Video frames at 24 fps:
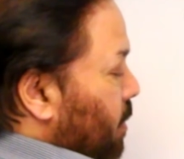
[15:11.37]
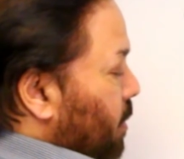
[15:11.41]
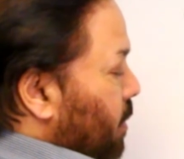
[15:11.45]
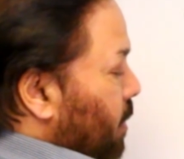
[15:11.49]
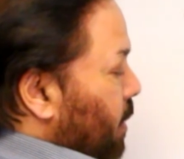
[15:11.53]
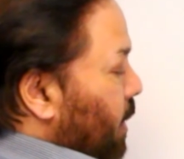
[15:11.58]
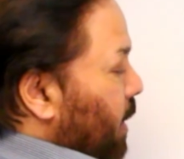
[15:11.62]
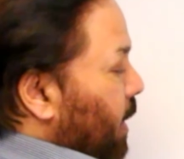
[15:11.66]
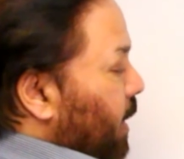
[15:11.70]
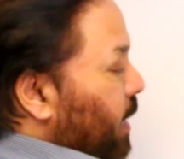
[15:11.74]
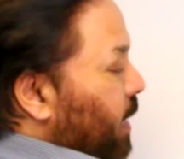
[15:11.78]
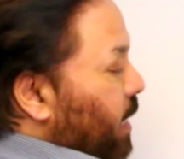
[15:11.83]

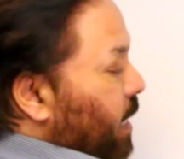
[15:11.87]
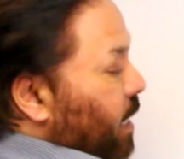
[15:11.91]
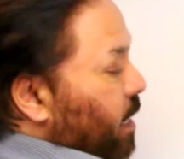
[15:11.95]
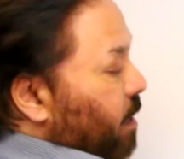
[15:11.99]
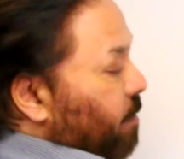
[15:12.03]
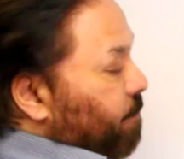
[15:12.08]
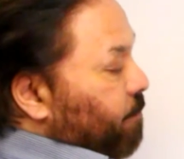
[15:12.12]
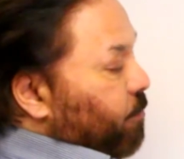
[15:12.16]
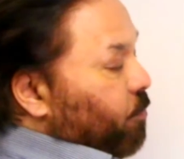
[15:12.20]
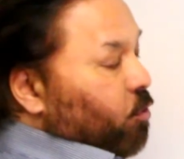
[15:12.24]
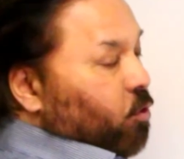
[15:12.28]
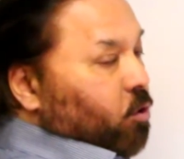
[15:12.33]

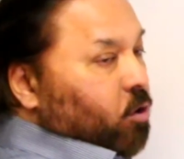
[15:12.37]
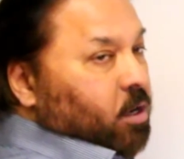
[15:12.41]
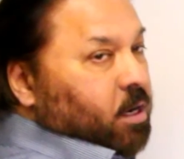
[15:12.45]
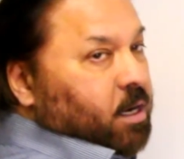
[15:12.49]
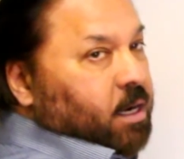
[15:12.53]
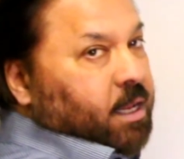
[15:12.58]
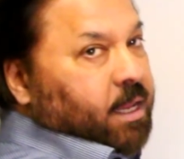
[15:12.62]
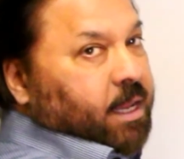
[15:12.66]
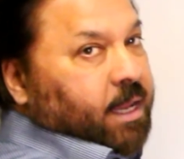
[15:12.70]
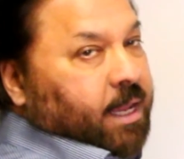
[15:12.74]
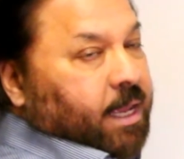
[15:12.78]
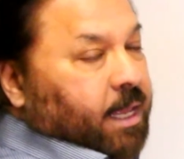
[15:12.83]
Lalla
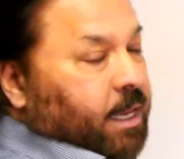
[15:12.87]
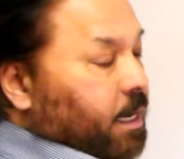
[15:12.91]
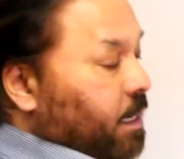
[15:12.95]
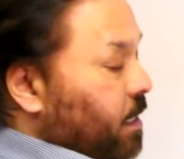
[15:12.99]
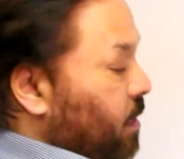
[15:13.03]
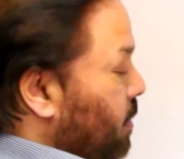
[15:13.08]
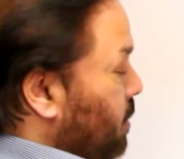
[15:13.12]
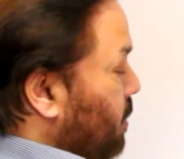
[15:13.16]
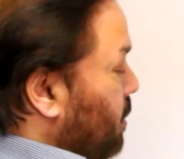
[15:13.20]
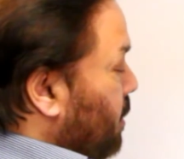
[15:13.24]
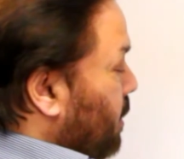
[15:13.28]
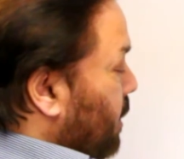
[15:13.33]
for
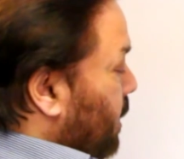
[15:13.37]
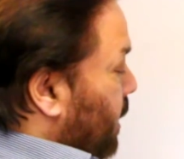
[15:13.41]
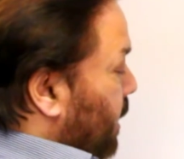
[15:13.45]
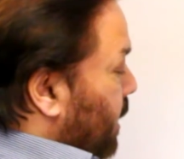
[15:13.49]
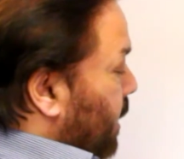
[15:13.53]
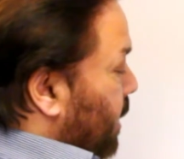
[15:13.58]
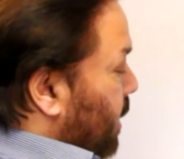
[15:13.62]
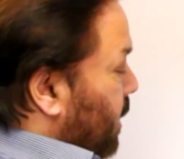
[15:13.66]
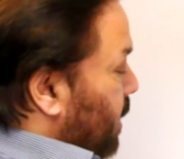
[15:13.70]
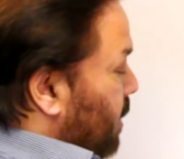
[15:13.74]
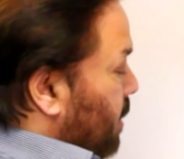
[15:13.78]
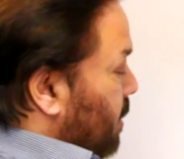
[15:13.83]
L,
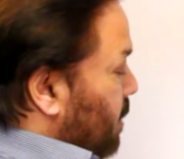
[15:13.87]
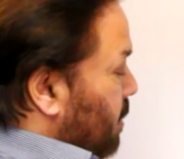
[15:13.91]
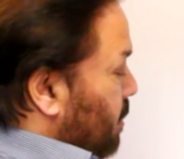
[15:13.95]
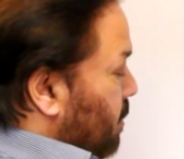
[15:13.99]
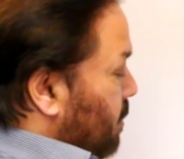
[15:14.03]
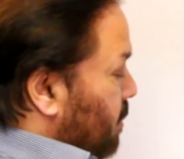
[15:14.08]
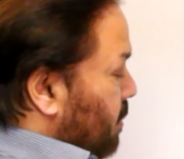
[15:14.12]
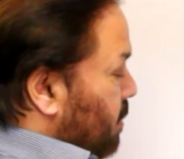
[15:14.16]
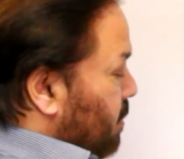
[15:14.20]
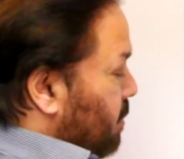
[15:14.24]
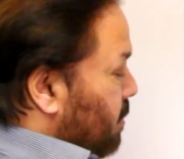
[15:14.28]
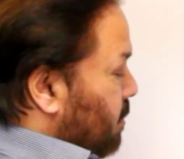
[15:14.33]
and
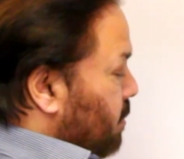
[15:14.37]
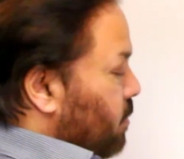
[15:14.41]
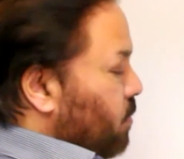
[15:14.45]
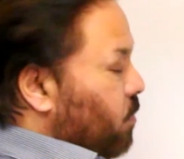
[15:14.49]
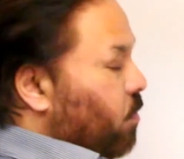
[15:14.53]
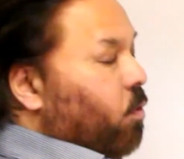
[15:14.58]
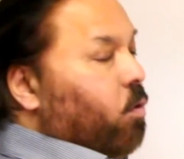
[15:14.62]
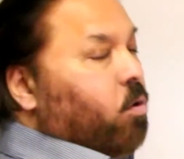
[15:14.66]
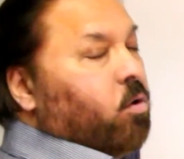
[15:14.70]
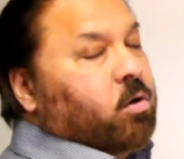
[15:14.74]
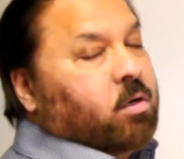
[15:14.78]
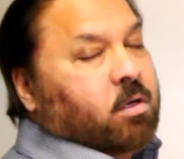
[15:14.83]

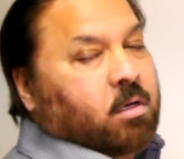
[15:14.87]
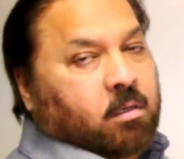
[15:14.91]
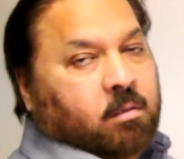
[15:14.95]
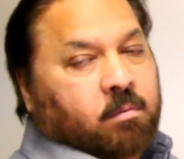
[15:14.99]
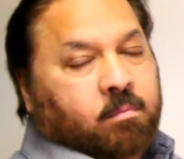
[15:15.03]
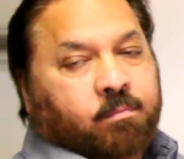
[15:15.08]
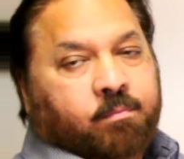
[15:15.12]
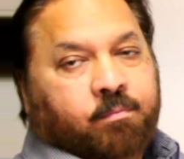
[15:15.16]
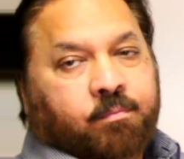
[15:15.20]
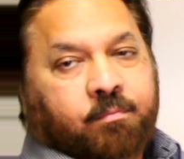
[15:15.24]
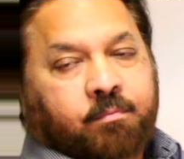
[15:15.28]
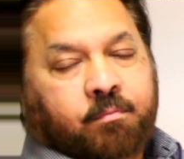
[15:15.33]
AUNKAR.
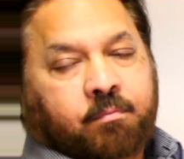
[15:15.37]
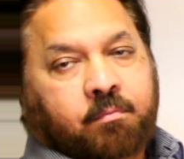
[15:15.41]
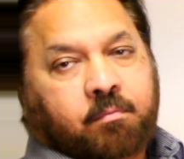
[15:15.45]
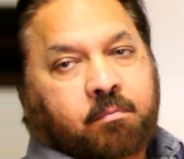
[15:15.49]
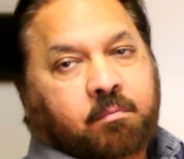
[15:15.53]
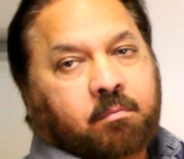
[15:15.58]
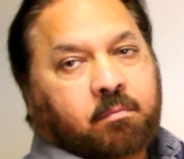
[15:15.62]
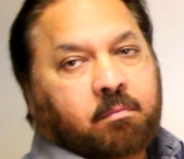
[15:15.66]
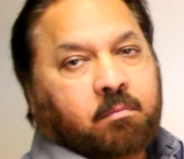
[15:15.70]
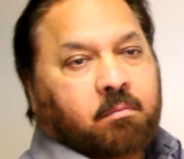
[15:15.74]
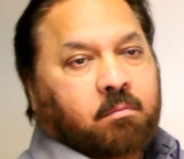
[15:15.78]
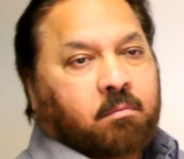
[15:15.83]

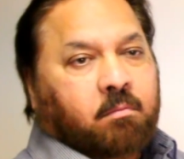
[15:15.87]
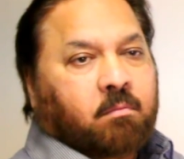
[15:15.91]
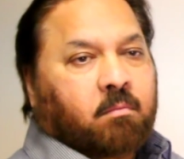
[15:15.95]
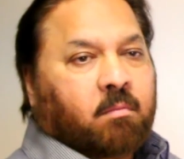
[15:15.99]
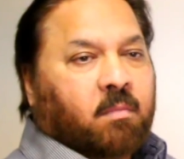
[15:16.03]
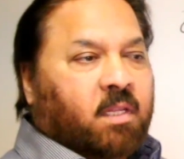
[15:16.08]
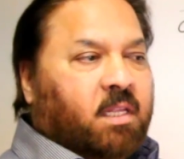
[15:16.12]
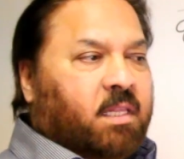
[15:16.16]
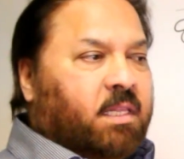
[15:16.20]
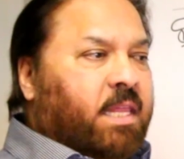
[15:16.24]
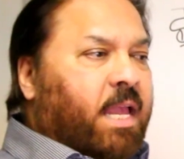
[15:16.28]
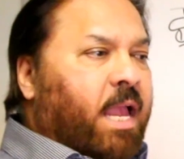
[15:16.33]

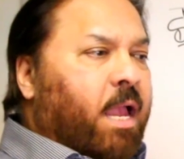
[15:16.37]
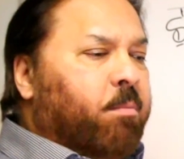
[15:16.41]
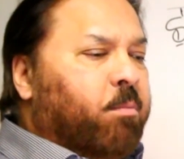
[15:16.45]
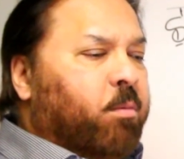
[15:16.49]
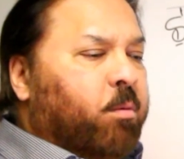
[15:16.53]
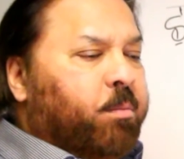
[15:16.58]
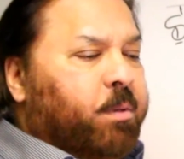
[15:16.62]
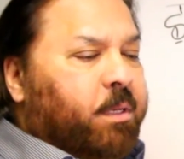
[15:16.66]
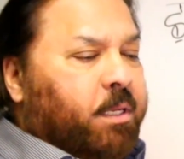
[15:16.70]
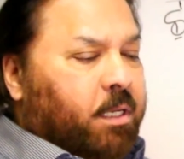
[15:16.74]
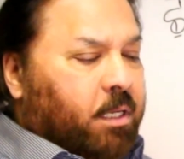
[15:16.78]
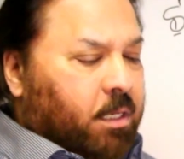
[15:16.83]
That
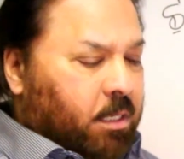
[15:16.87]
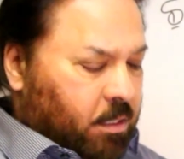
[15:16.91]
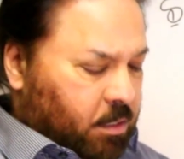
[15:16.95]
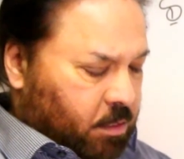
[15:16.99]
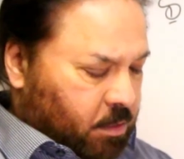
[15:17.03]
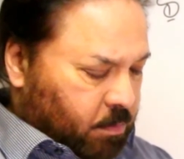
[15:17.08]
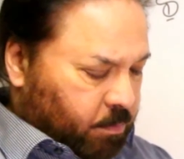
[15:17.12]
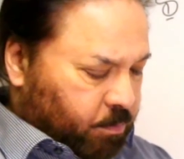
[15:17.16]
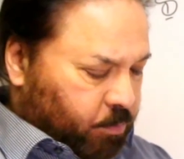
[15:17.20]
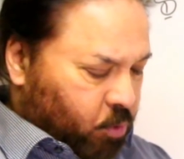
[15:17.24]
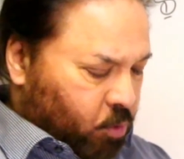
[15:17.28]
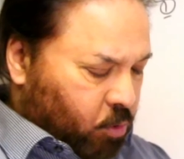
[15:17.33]
would be
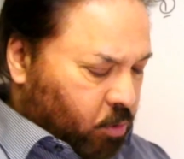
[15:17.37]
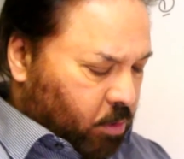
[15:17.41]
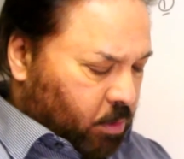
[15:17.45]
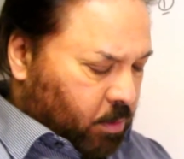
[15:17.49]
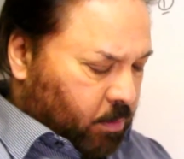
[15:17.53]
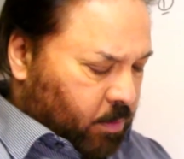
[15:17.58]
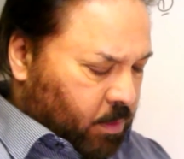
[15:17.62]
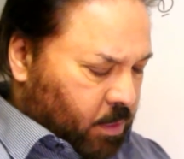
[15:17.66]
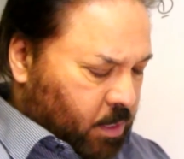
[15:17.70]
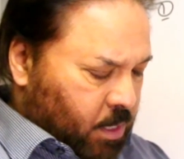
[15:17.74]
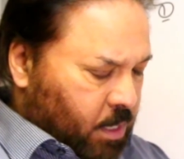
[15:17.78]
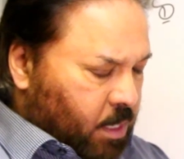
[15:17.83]

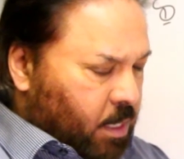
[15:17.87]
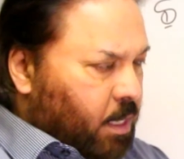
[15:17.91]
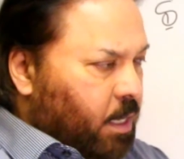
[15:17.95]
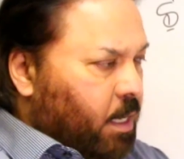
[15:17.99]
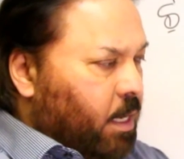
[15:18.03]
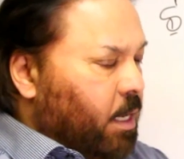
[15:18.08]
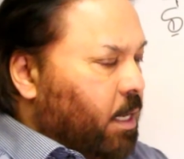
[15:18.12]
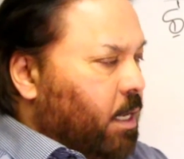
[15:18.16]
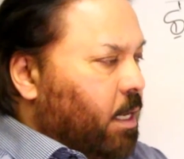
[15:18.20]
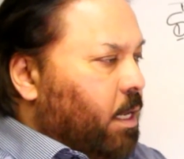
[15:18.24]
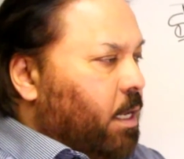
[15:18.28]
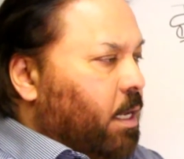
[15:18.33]
pull.
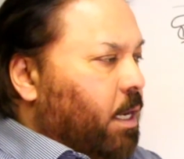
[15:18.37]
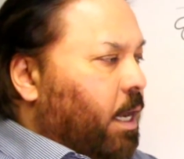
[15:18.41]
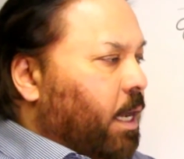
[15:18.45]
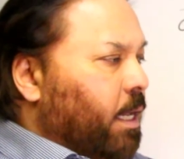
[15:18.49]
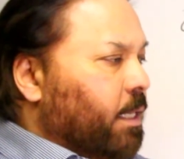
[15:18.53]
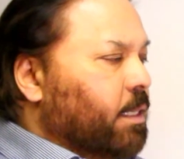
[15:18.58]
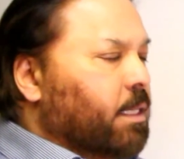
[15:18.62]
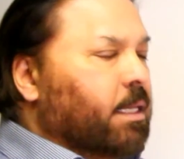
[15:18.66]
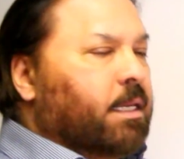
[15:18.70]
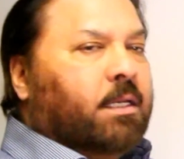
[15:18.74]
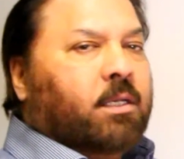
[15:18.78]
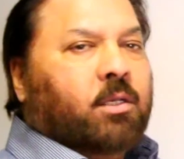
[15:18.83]

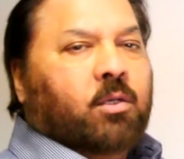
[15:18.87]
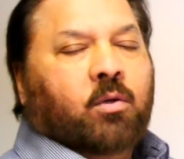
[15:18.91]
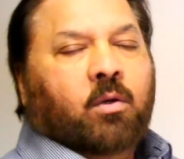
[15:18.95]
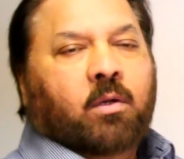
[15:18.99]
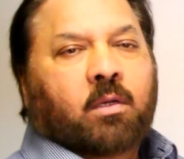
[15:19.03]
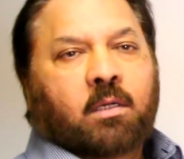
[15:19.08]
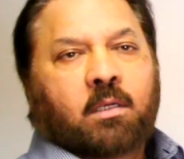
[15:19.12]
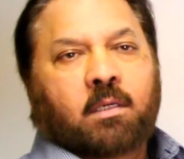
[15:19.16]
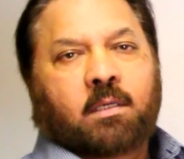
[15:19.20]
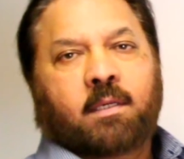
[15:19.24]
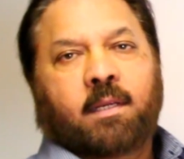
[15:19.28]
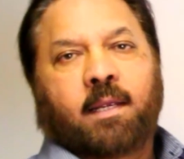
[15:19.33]
I think you
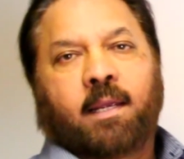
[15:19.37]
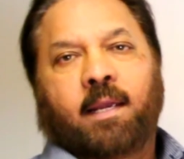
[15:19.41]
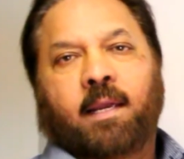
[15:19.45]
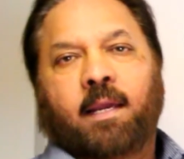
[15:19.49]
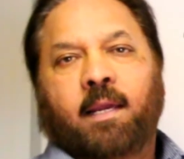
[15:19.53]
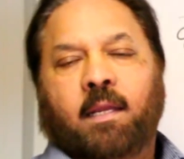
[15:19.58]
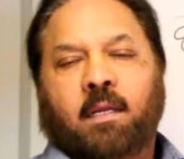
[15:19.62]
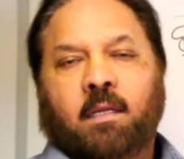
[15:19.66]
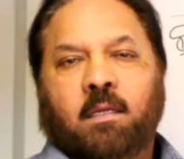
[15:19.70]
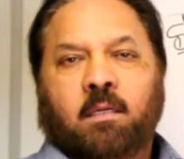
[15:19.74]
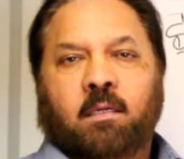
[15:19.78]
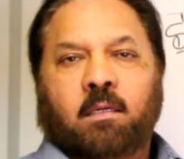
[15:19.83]

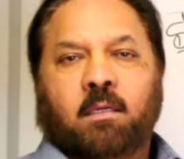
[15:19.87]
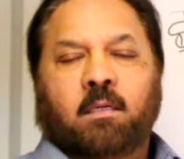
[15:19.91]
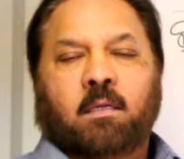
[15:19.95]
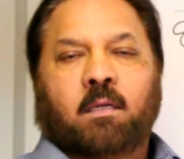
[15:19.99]
understand